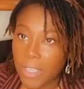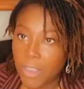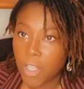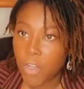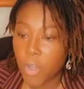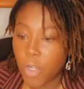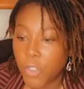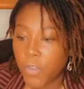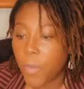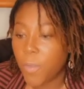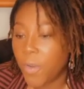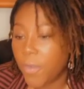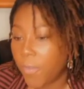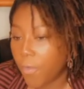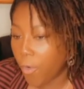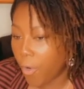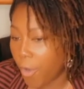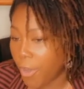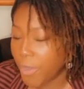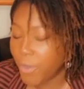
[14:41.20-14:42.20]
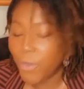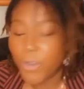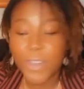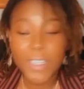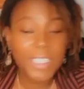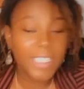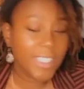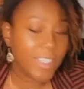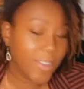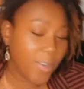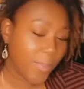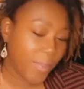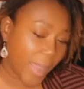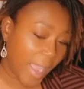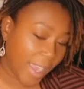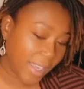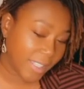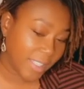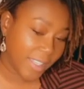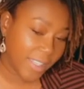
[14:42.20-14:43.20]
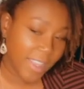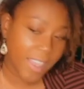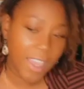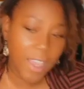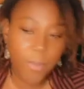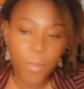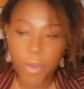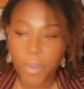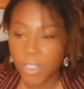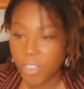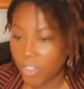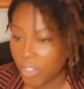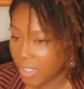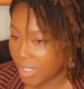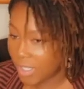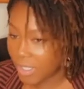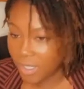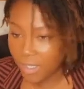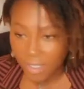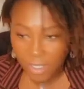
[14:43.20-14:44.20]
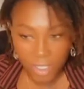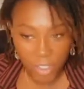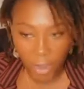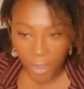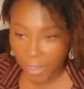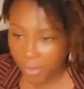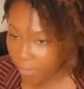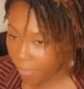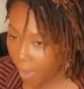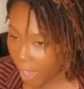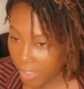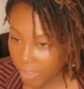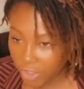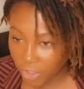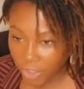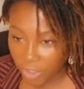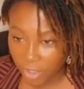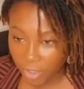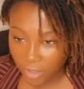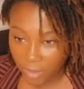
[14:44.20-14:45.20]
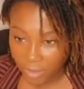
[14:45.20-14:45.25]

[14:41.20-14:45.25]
the notes from before, are you going to go back to them, or are you just starting fresh?